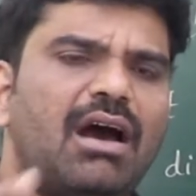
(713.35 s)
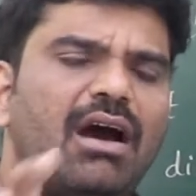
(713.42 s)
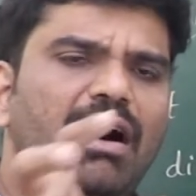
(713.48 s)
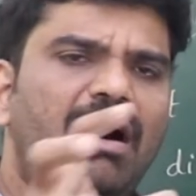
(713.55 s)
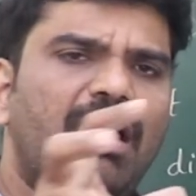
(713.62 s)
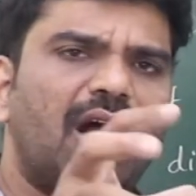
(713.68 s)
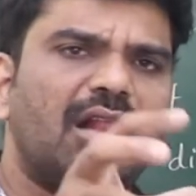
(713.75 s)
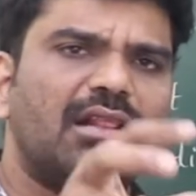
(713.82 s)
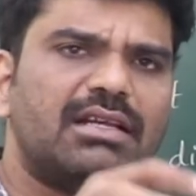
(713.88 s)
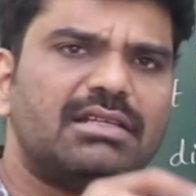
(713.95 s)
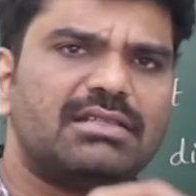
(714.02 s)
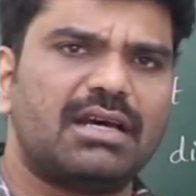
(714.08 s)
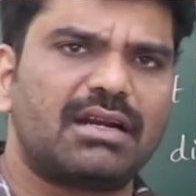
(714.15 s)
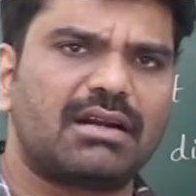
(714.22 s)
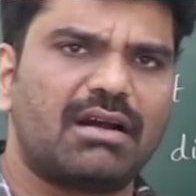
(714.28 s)
All
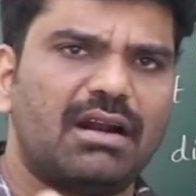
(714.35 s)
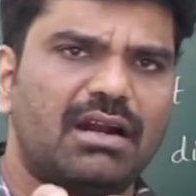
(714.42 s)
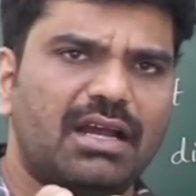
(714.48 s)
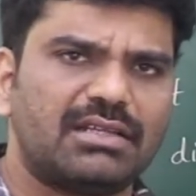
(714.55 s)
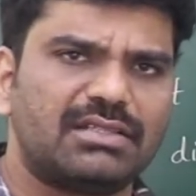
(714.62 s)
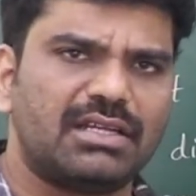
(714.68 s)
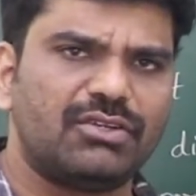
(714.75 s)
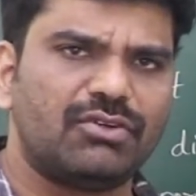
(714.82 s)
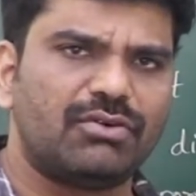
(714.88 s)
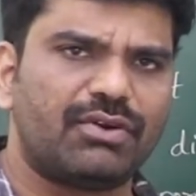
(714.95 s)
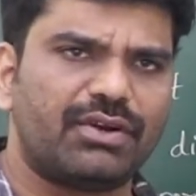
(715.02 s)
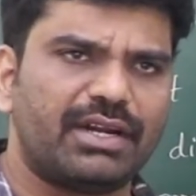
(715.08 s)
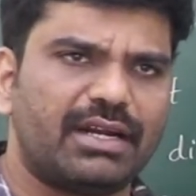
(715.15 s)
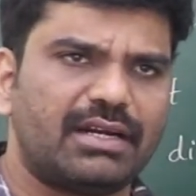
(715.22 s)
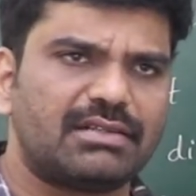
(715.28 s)
these are called as the
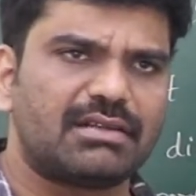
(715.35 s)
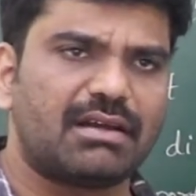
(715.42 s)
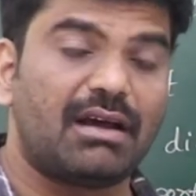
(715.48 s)
nutrients.